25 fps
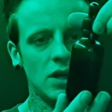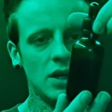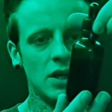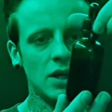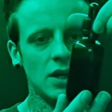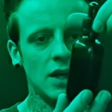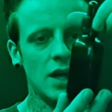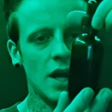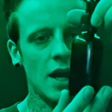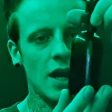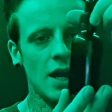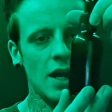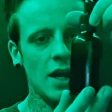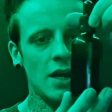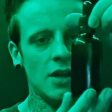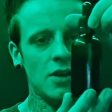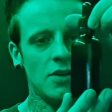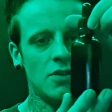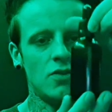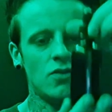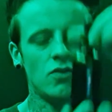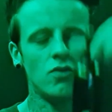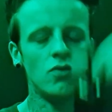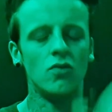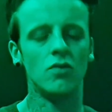we can get
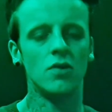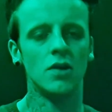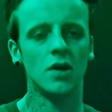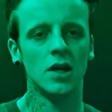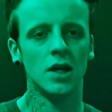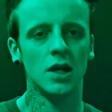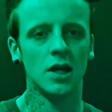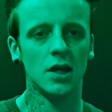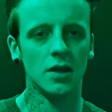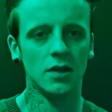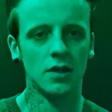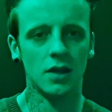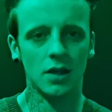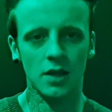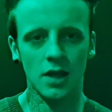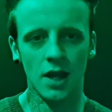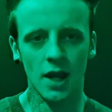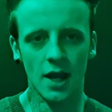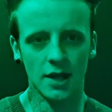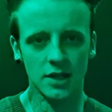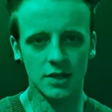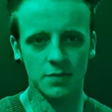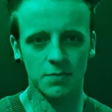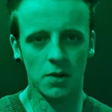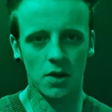into the
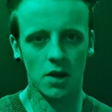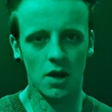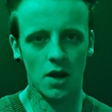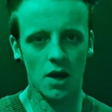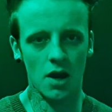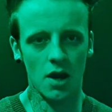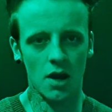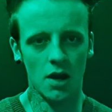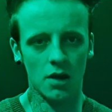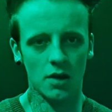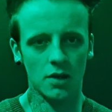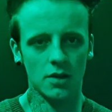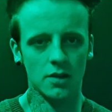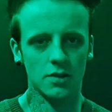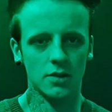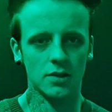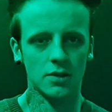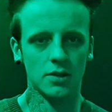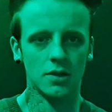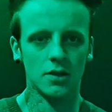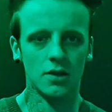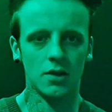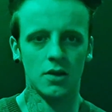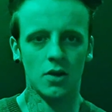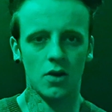next part
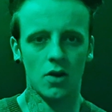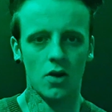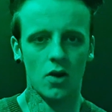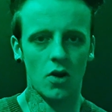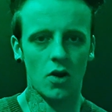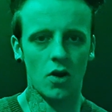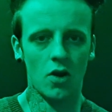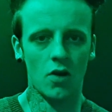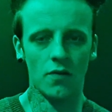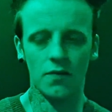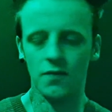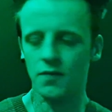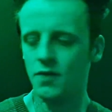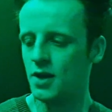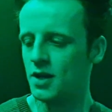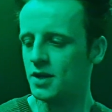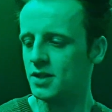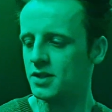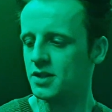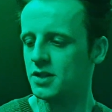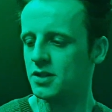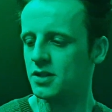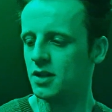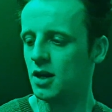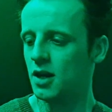of
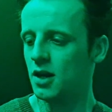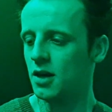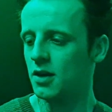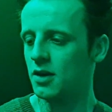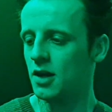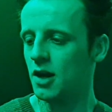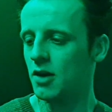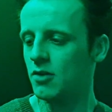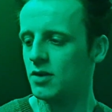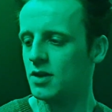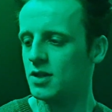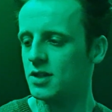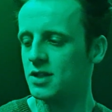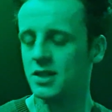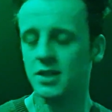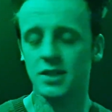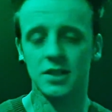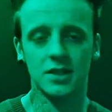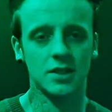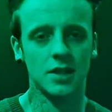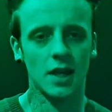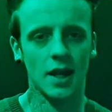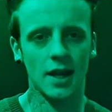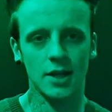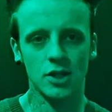this. And now
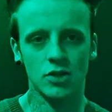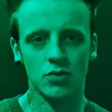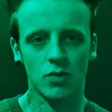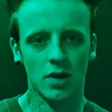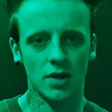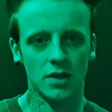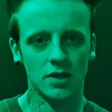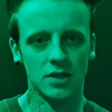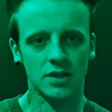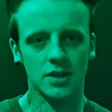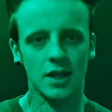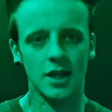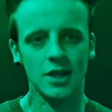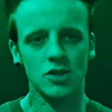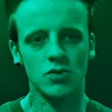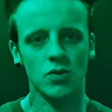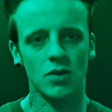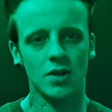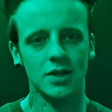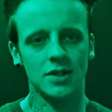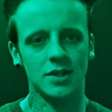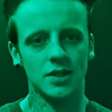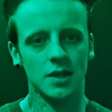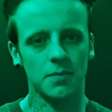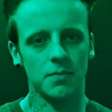this is stage 1.
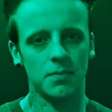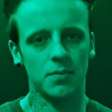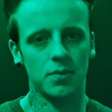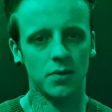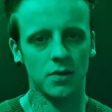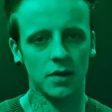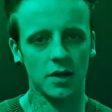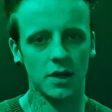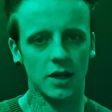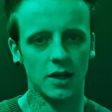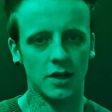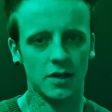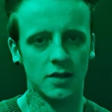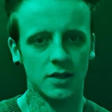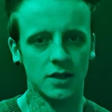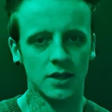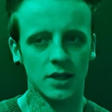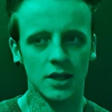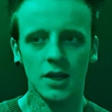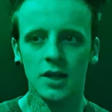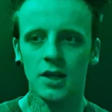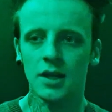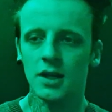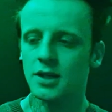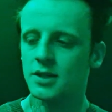Stage 1 is
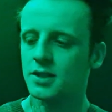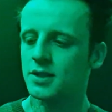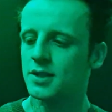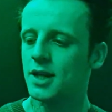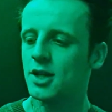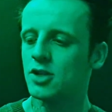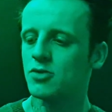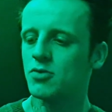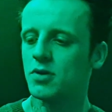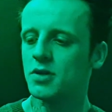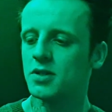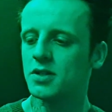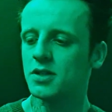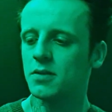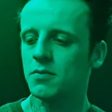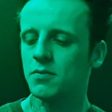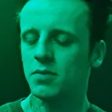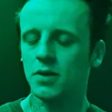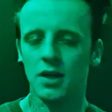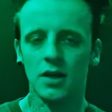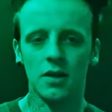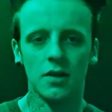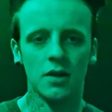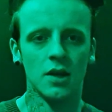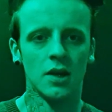complete. Stage 1 is
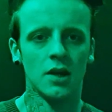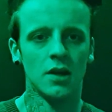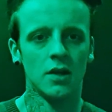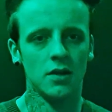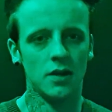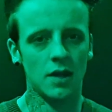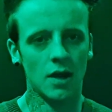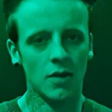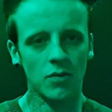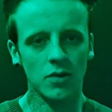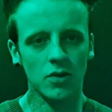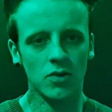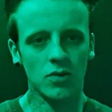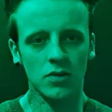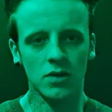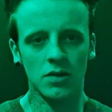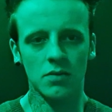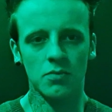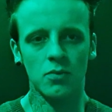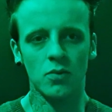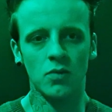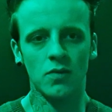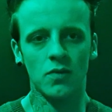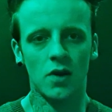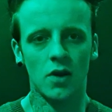complete. Now we're
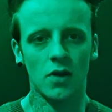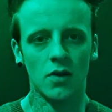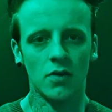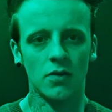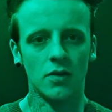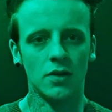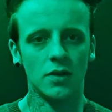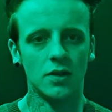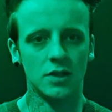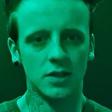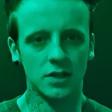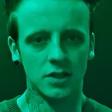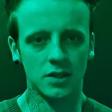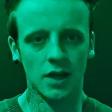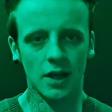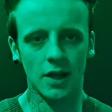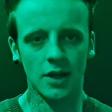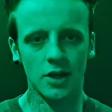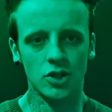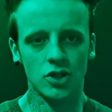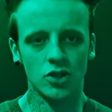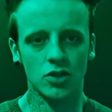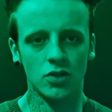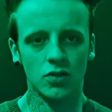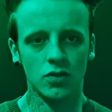going to move on to
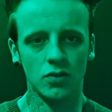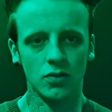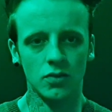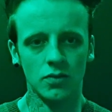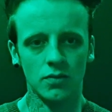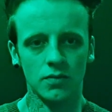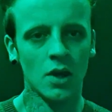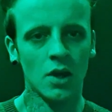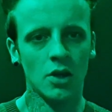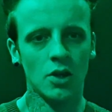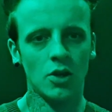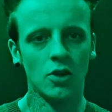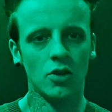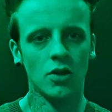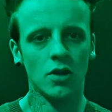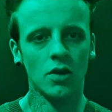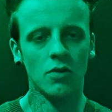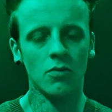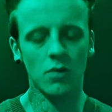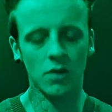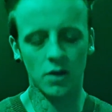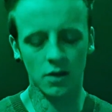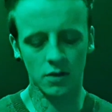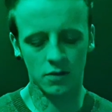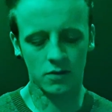stage 2.
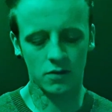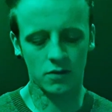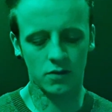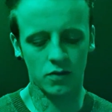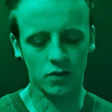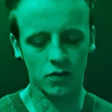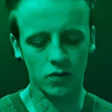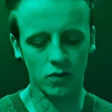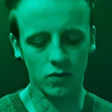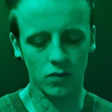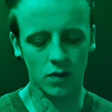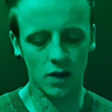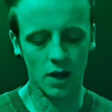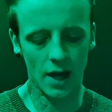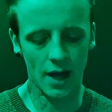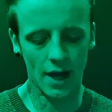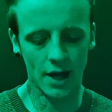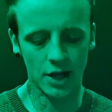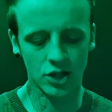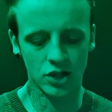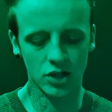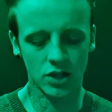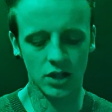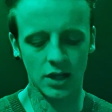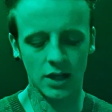You're going to want to
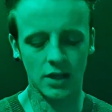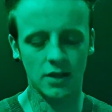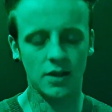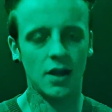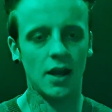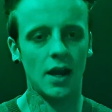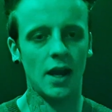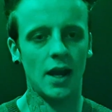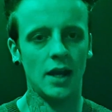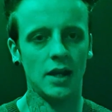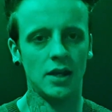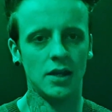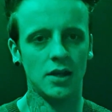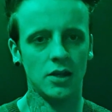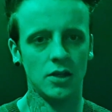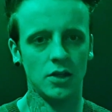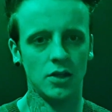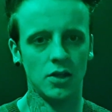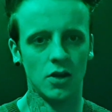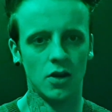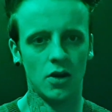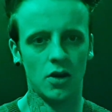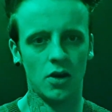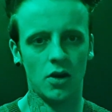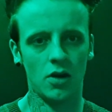actually
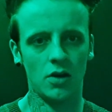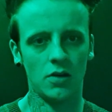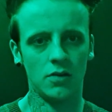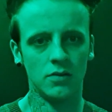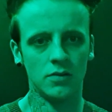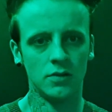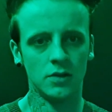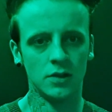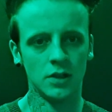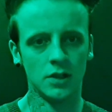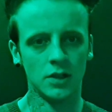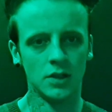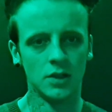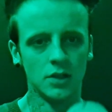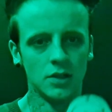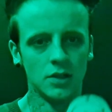take your